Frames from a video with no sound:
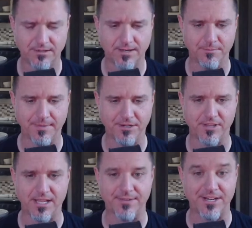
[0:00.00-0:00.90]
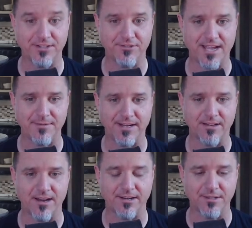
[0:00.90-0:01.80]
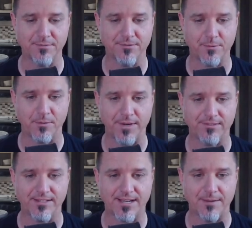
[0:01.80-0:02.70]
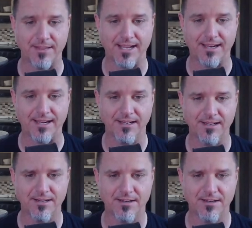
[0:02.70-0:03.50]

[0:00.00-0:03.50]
Okay, so making sure that was actually stratum tectonicus before we waste time landing.